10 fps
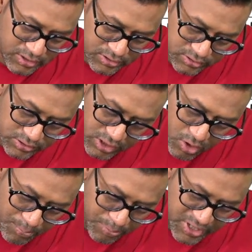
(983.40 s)
the
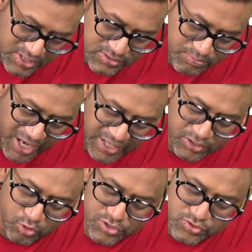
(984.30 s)
company is planning to
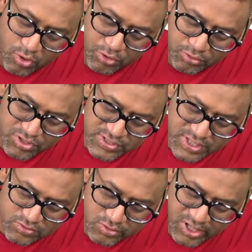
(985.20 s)
discontinue the sales
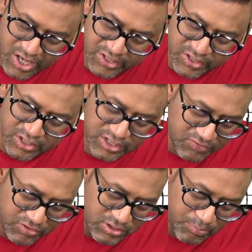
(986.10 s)
on credit and deliver
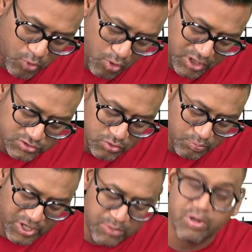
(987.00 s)
the products on
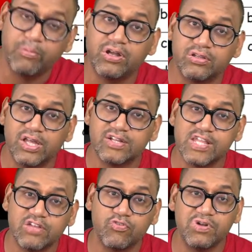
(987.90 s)
prepayment. They are saying
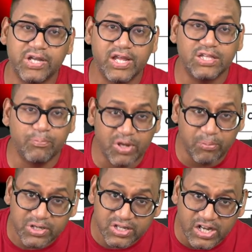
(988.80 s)
we will take the
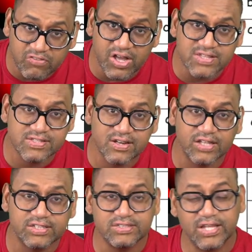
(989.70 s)
payment in advance
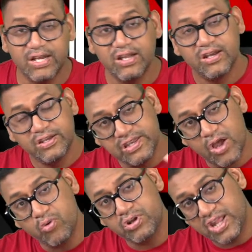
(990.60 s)
rather than
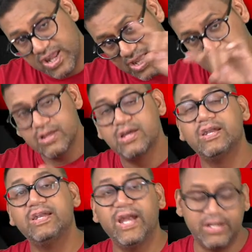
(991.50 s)
now taking
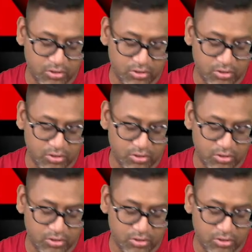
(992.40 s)
later